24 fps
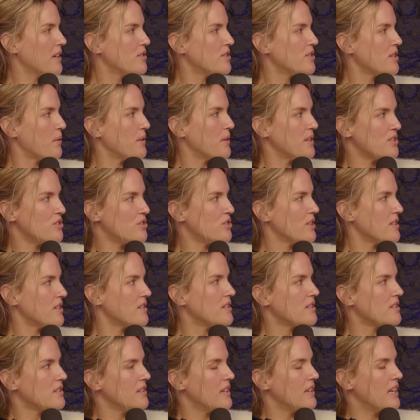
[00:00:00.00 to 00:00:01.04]
So it's
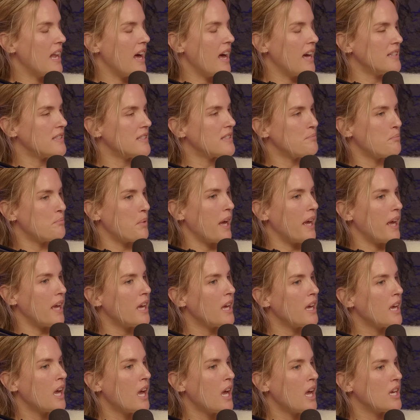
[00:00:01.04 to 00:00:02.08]
just nuts. But
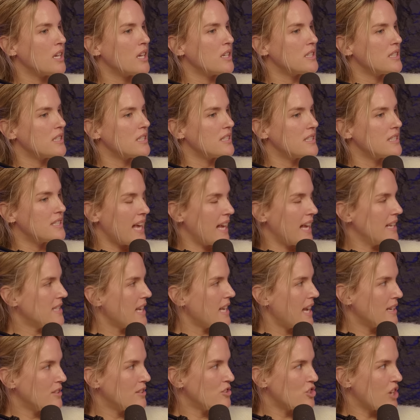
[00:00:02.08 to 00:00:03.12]

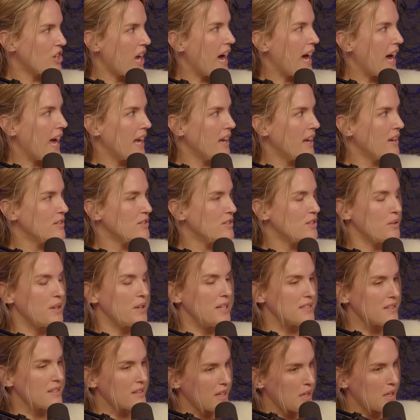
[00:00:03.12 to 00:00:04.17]
1010 Shai, so
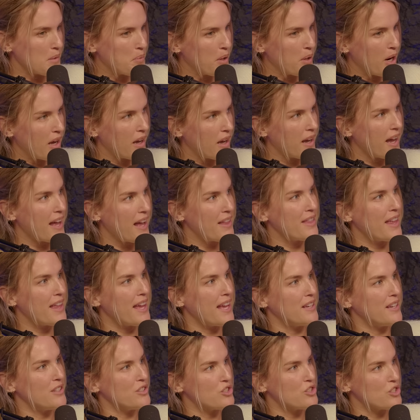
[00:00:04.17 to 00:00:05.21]
he's a Libra. And
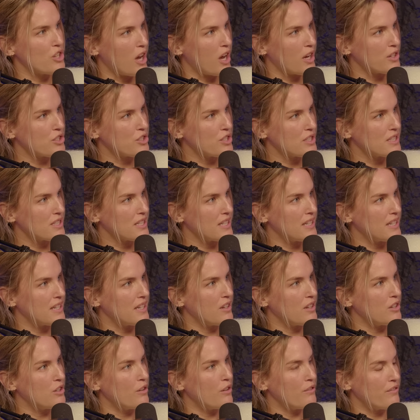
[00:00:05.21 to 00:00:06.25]
then Josh is in
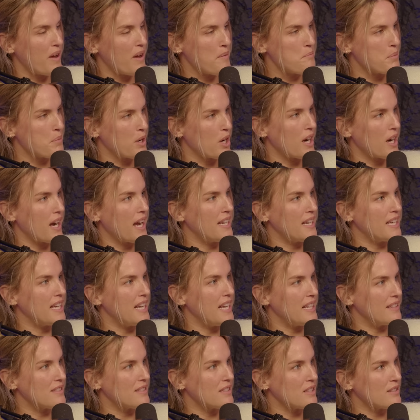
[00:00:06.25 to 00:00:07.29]
November and
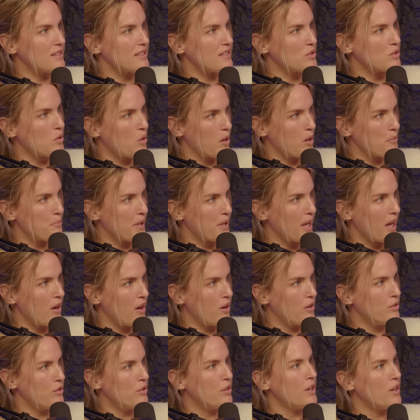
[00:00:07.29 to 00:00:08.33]
he's a
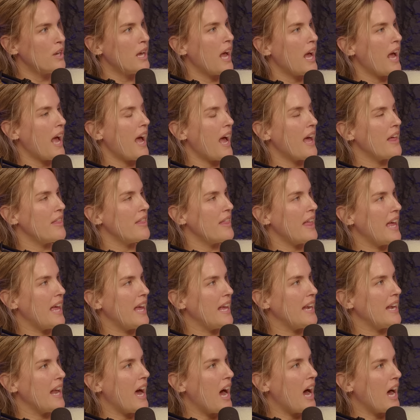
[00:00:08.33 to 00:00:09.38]
Scorpio. Mm-hmm. And
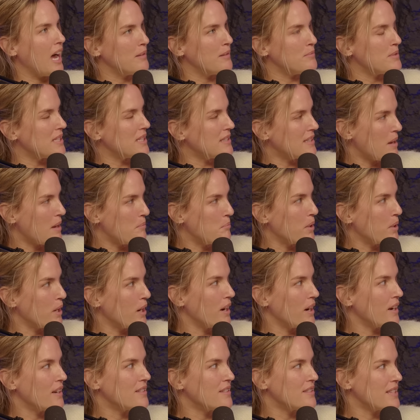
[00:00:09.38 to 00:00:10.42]
then I'm
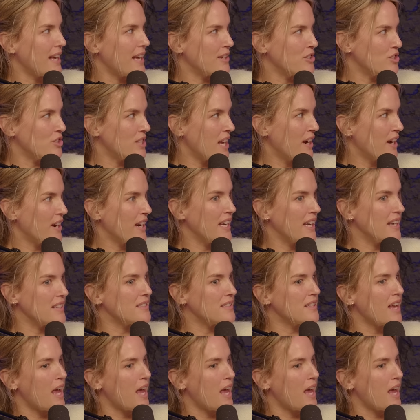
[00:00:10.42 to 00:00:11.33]
December Sagittarius.